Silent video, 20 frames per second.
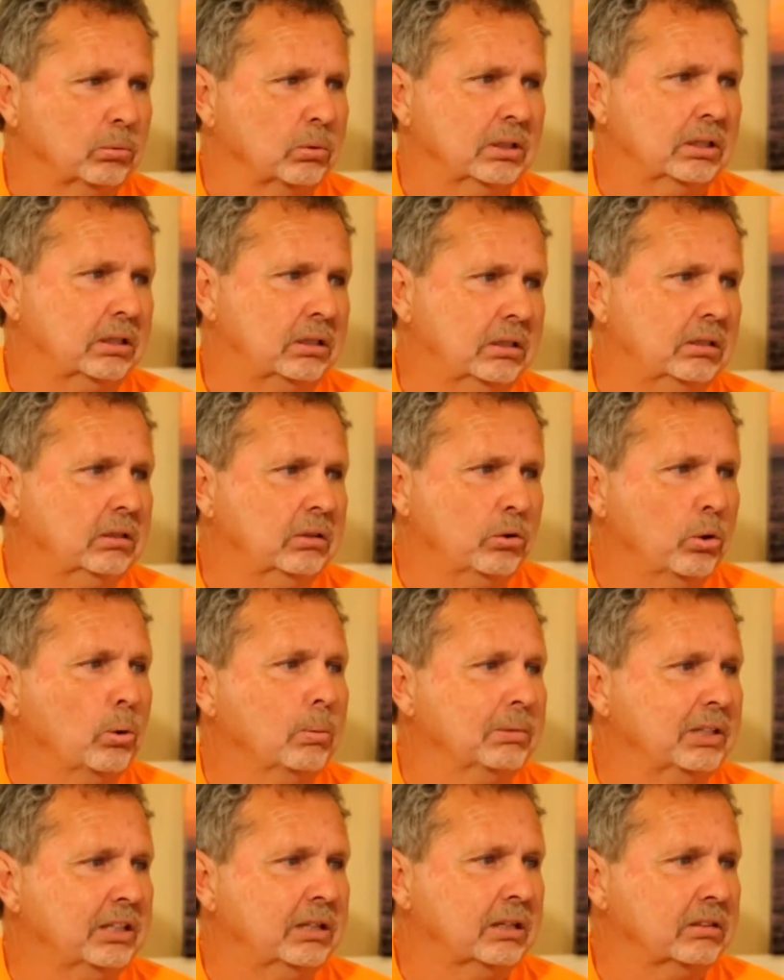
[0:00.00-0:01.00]
It really
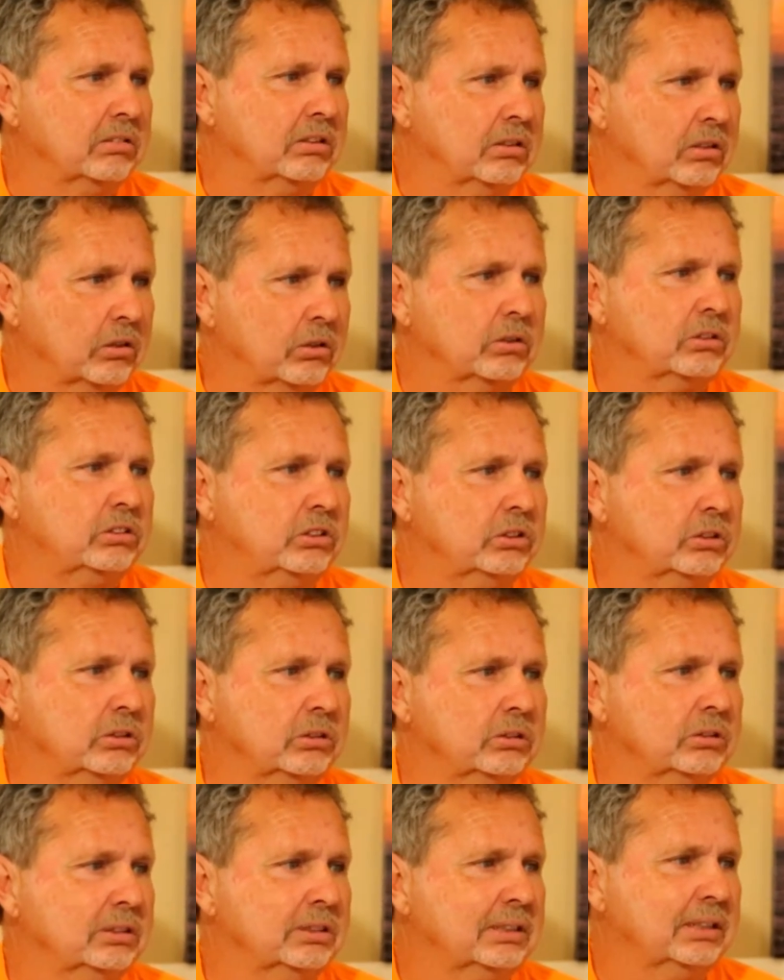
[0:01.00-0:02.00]
normally doesn't hurt you,
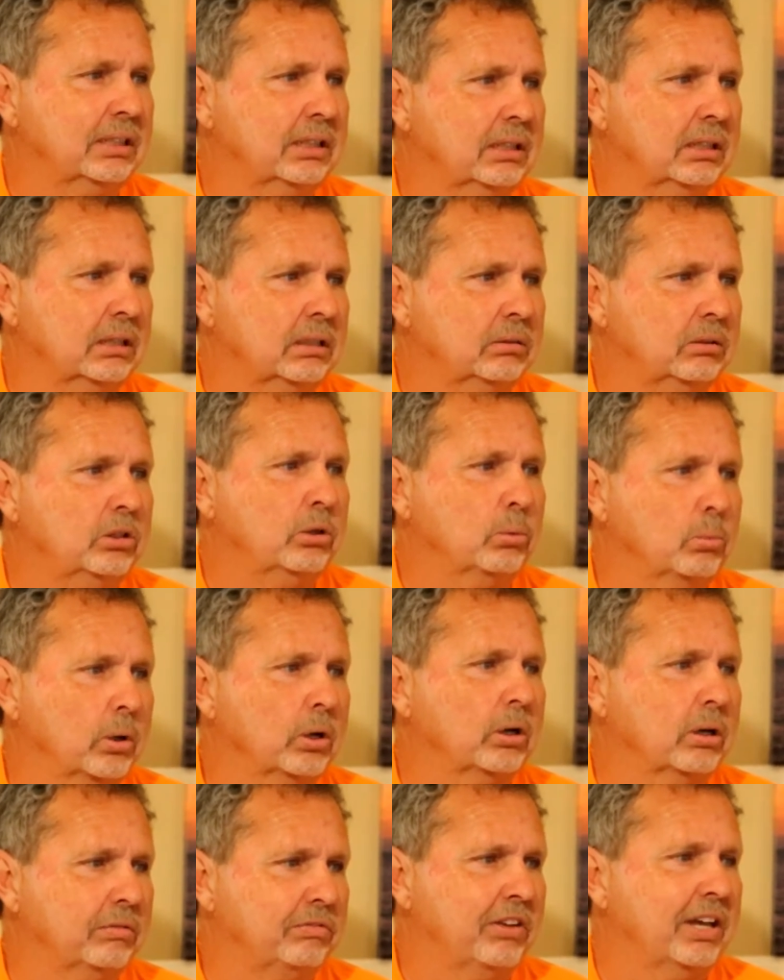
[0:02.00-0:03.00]
and you're
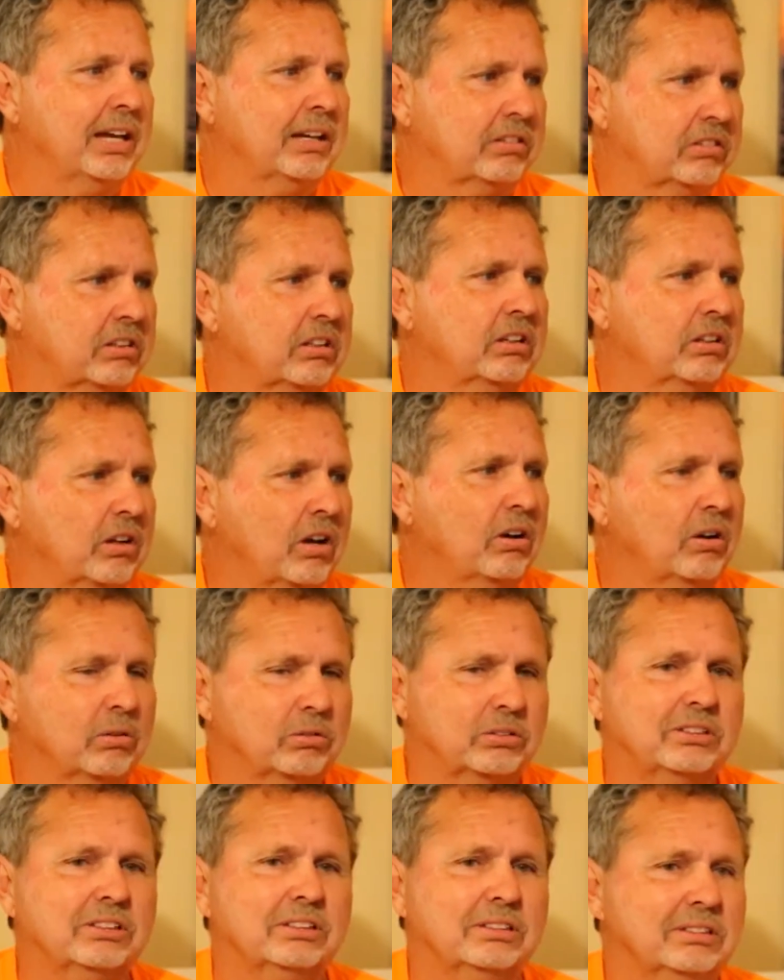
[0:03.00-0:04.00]
wearing a vest and all
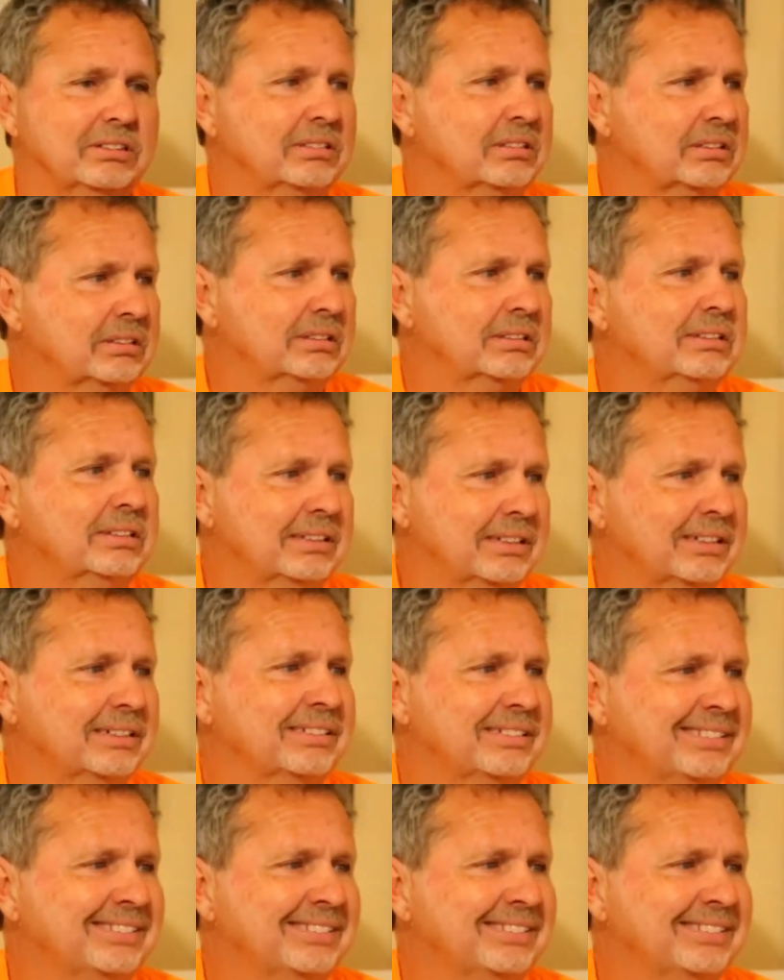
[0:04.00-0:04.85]
too. Yeah.